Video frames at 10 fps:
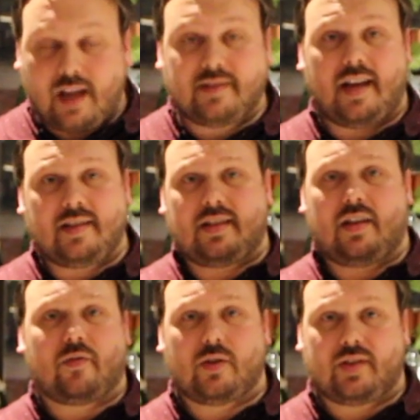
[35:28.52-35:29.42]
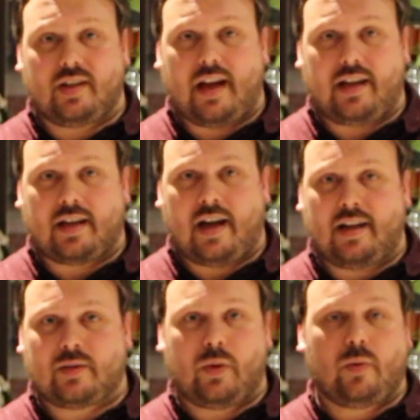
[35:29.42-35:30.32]
tasting for tonight,
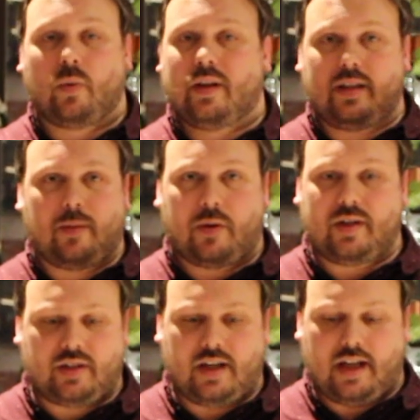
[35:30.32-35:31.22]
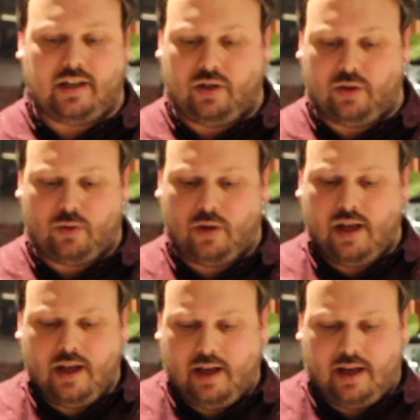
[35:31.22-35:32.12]
guys. We really appreciate you
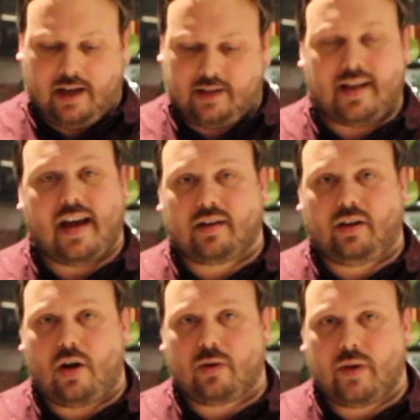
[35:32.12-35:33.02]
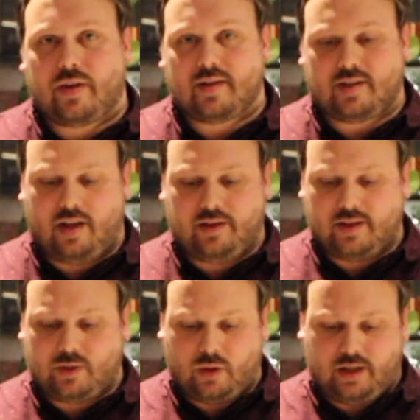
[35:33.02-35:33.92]
tagging along with us on
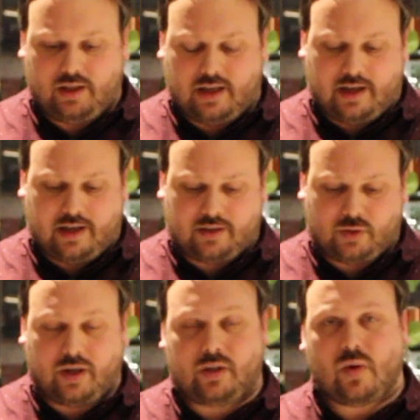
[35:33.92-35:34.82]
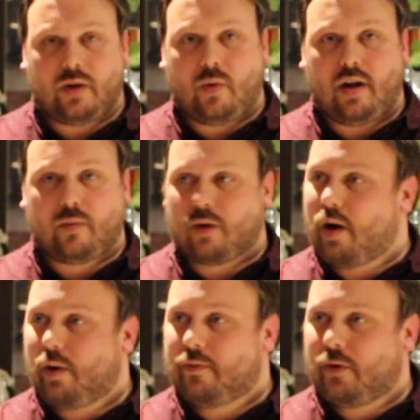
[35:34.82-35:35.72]
this one. 2021, we're
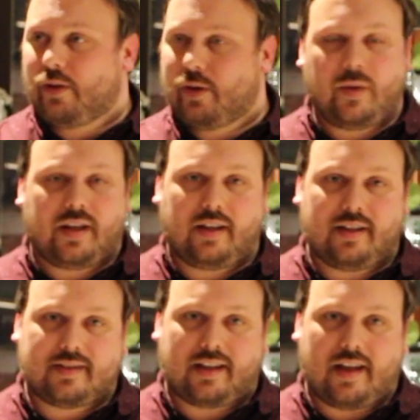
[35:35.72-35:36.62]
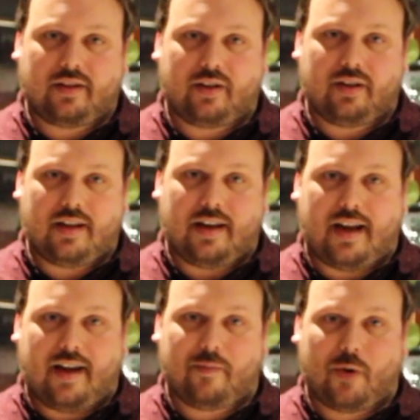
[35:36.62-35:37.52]
hopeful that we can get together and
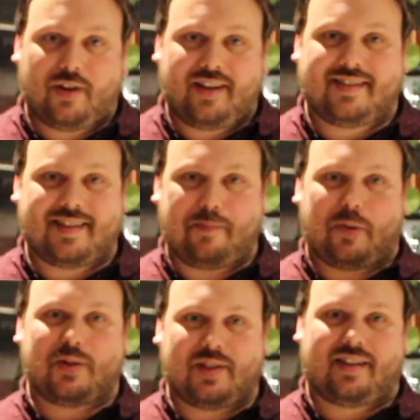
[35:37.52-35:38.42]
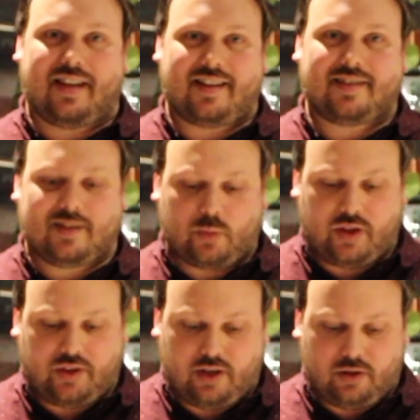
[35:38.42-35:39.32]
have more of these in-person classes
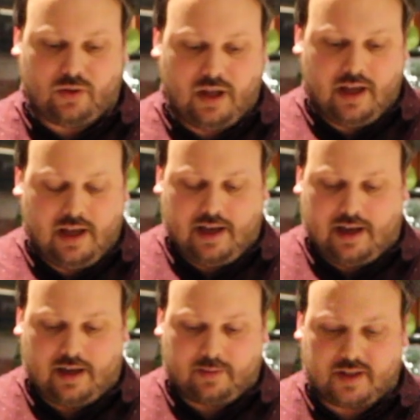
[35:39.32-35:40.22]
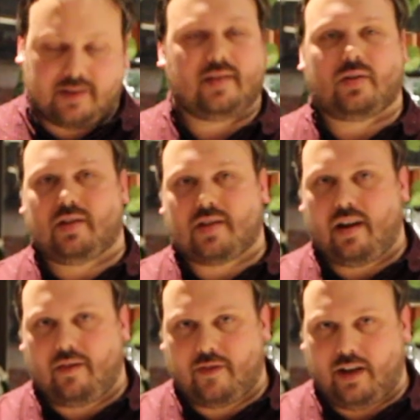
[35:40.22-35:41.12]
with you, because these are a
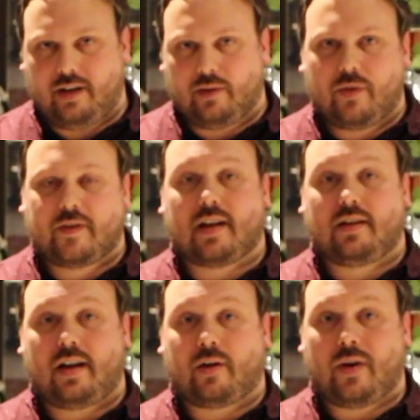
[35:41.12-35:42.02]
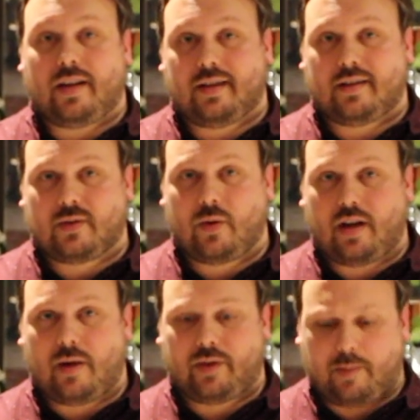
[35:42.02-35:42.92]
ton of fun, and we've got a lot of great things going
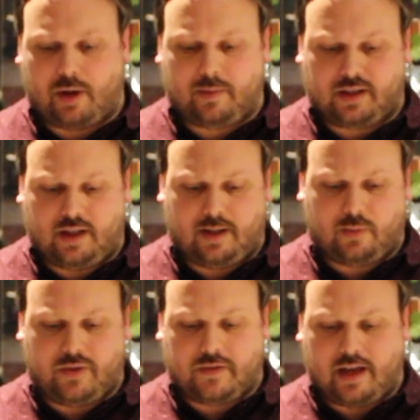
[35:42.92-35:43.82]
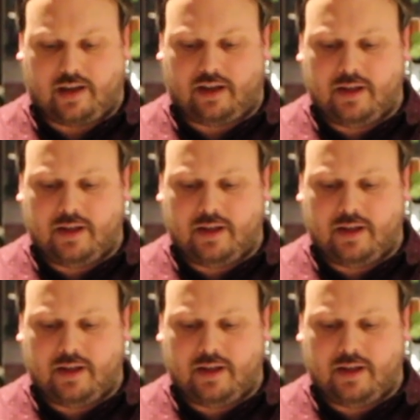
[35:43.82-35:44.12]
on with the Bourbon Club. We've got